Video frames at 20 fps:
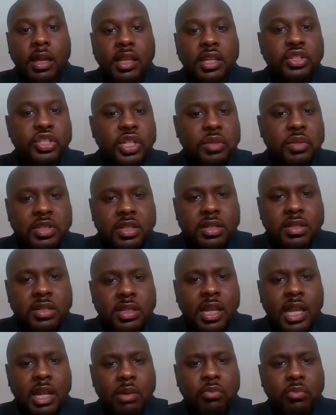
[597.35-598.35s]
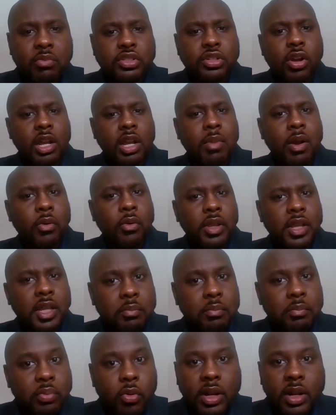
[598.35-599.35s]
Egyptians ate, we're talking about
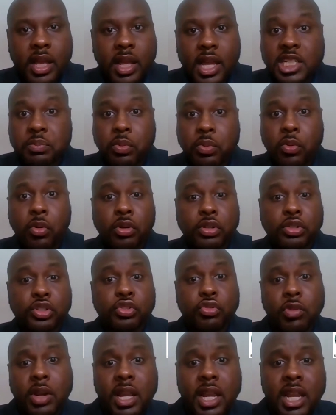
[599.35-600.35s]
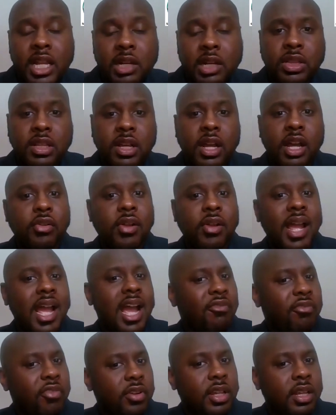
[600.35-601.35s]
import, export, trade with other
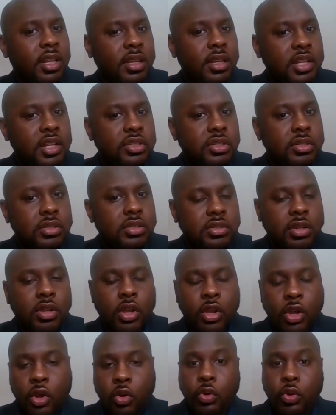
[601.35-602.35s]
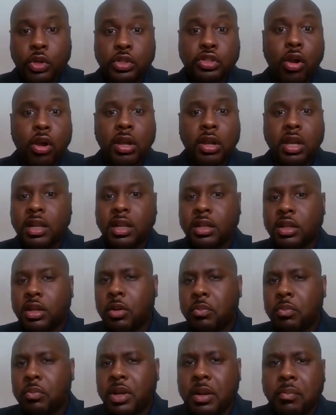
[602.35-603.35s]
African nations. We're talking a
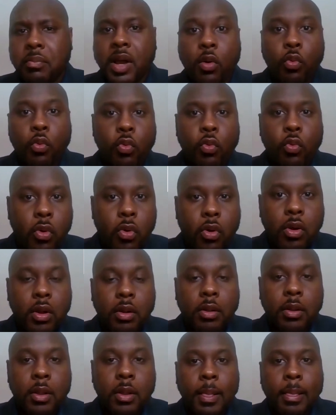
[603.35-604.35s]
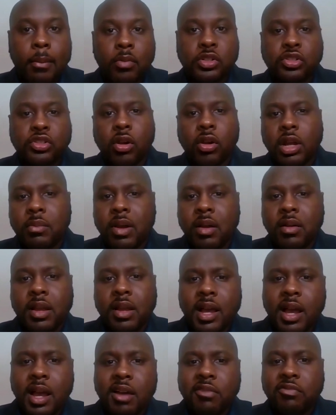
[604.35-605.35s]
little about war. We're talking about
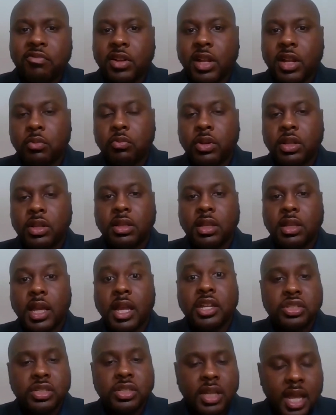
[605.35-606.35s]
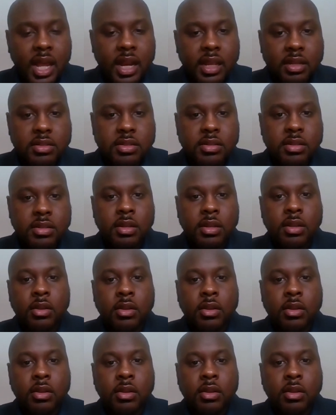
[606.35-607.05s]
conflict with the Asiatics.